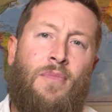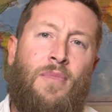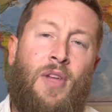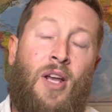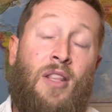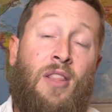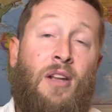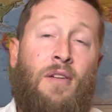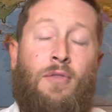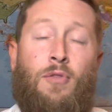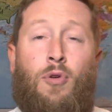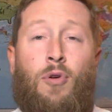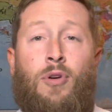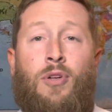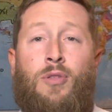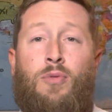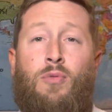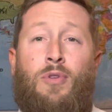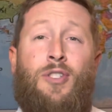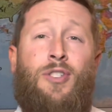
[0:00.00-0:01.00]
And then of
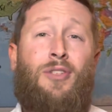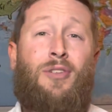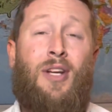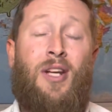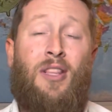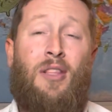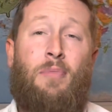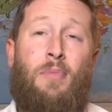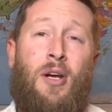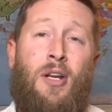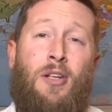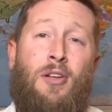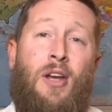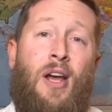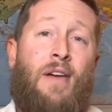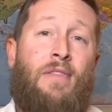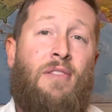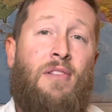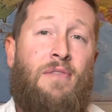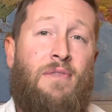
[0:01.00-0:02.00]
course, once you get the money, you
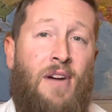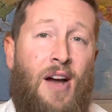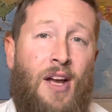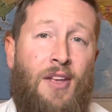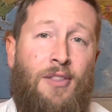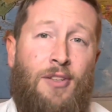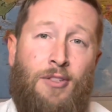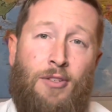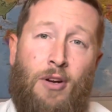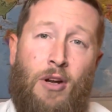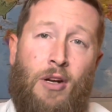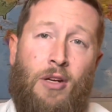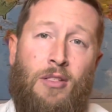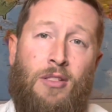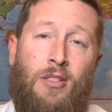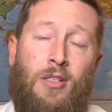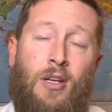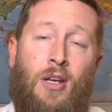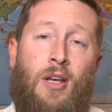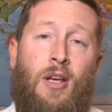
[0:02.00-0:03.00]
have to find the
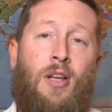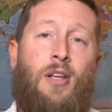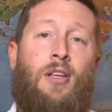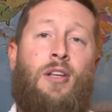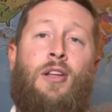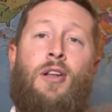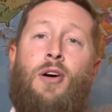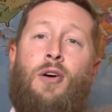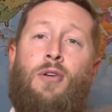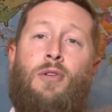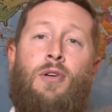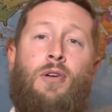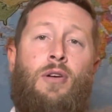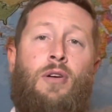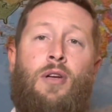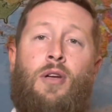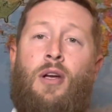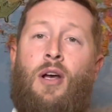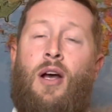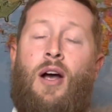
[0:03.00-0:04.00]
drugs. You know,
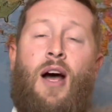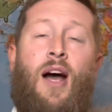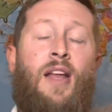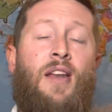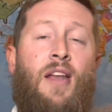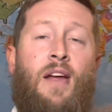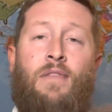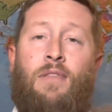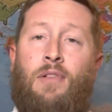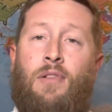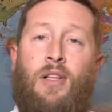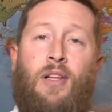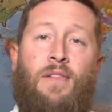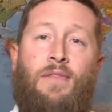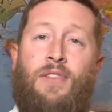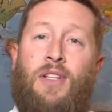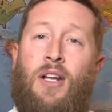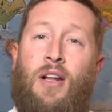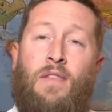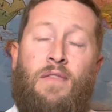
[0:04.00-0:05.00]
I never
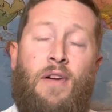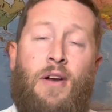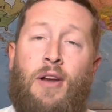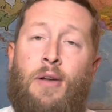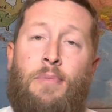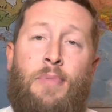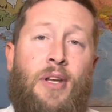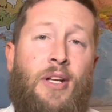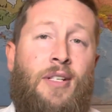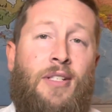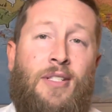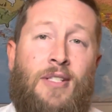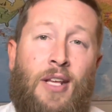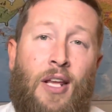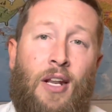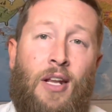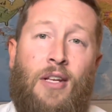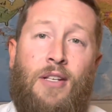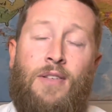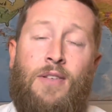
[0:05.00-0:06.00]
lived in a very big
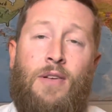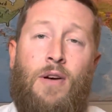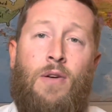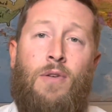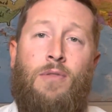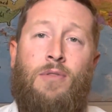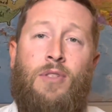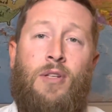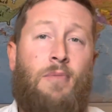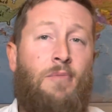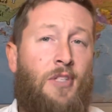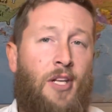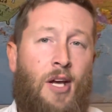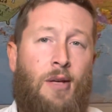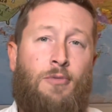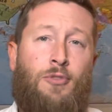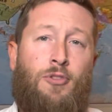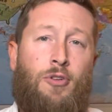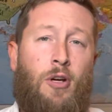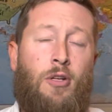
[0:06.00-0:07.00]
city, so
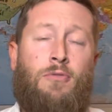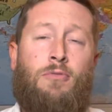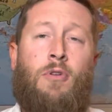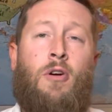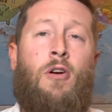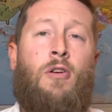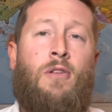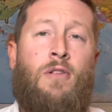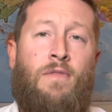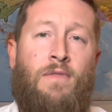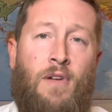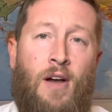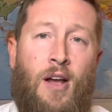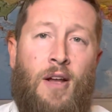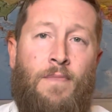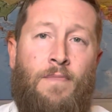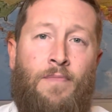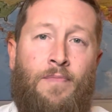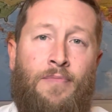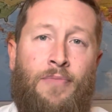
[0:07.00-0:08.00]
sometimes drugs were hard to
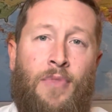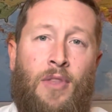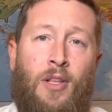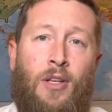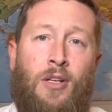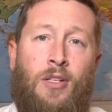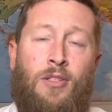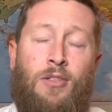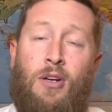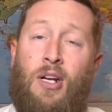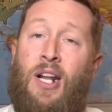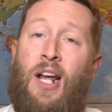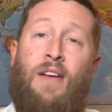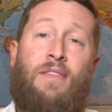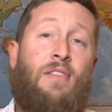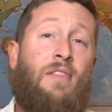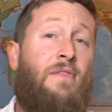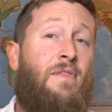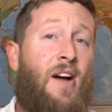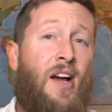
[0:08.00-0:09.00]
find. So I'd have
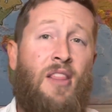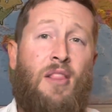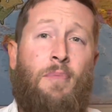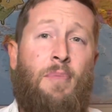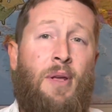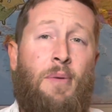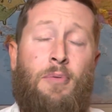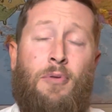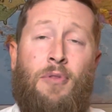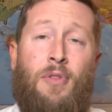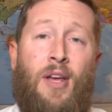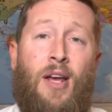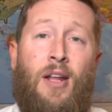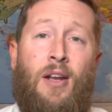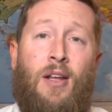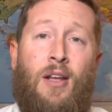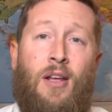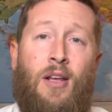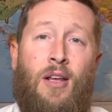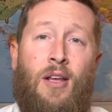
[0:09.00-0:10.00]
to find the people
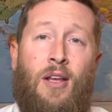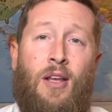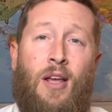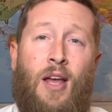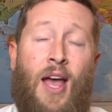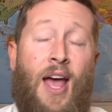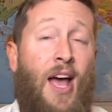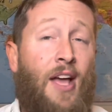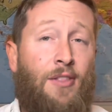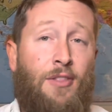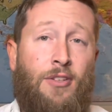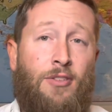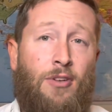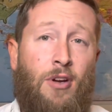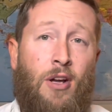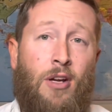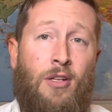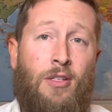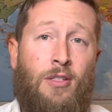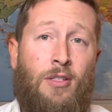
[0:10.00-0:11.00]
that had the
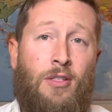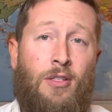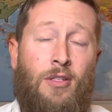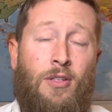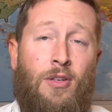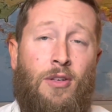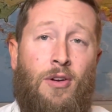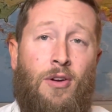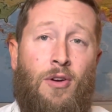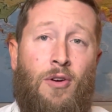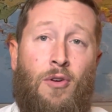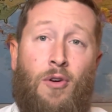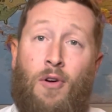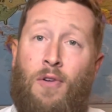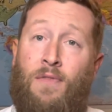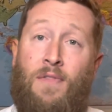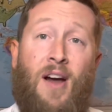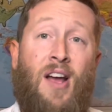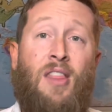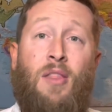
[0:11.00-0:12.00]
drugs or
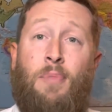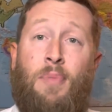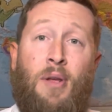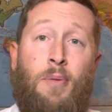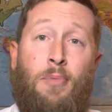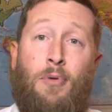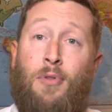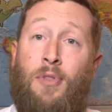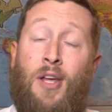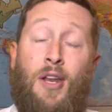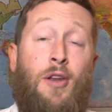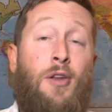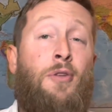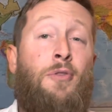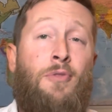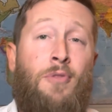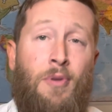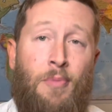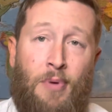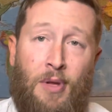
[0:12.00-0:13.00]
find the people that
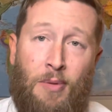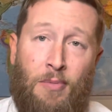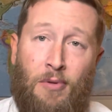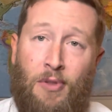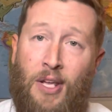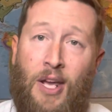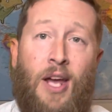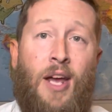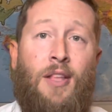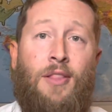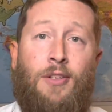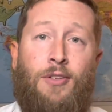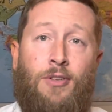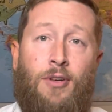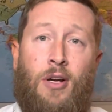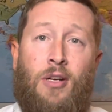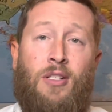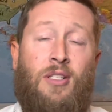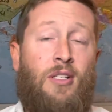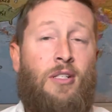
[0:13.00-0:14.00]
knew the people that had the
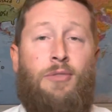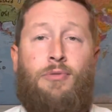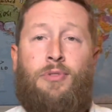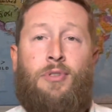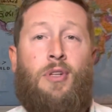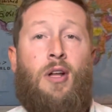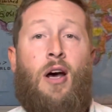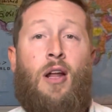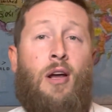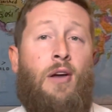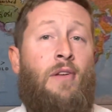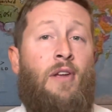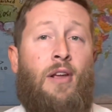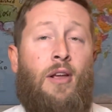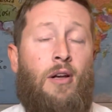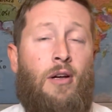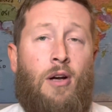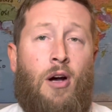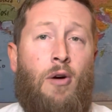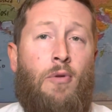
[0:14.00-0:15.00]
drugs. This was not
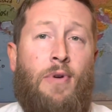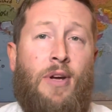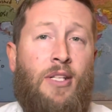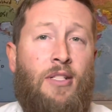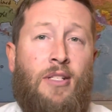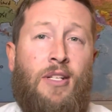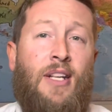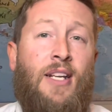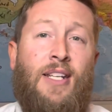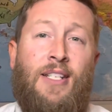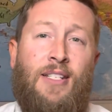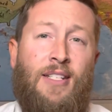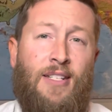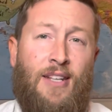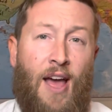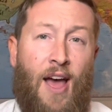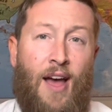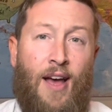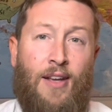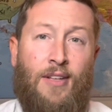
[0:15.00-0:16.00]
always an easy
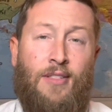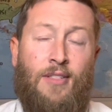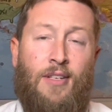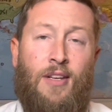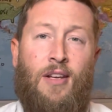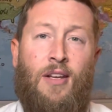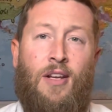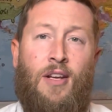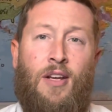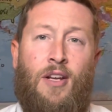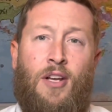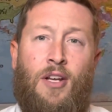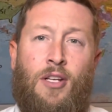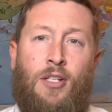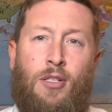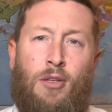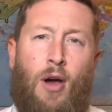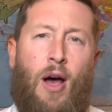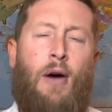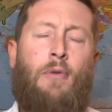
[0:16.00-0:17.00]
task.
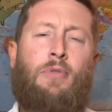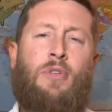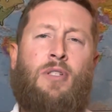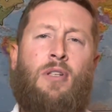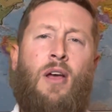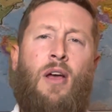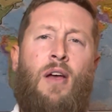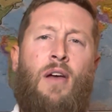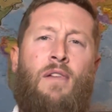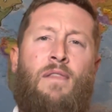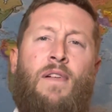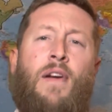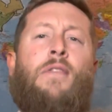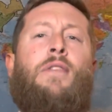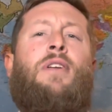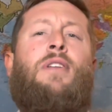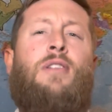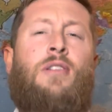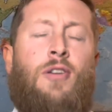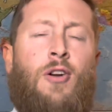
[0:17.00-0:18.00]
So I was
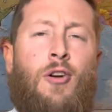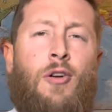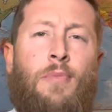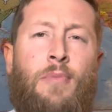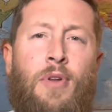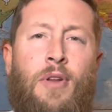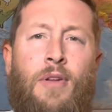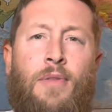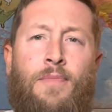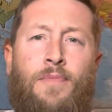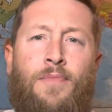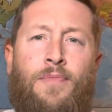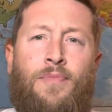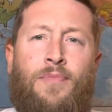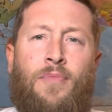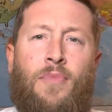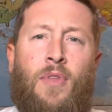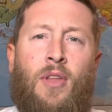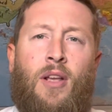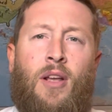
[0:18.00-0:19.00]
very determined.
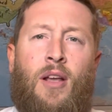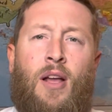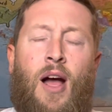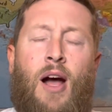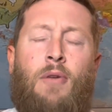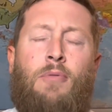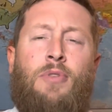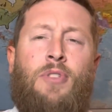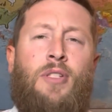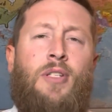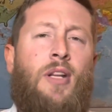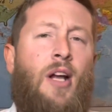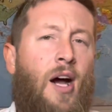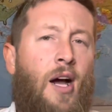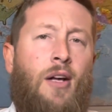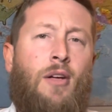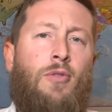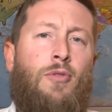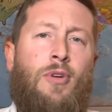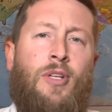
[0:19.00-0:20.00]
I was
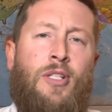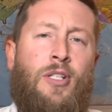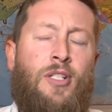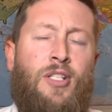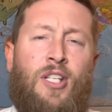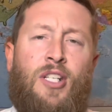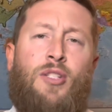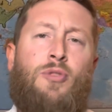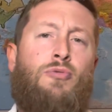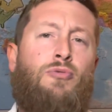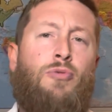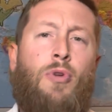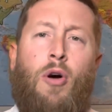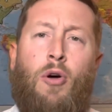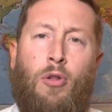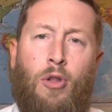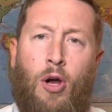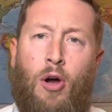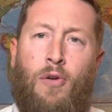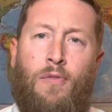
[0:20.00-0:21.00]
not going to just
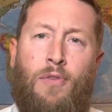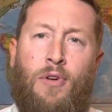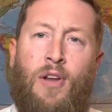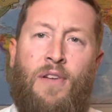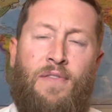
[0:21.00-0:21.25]
roll over.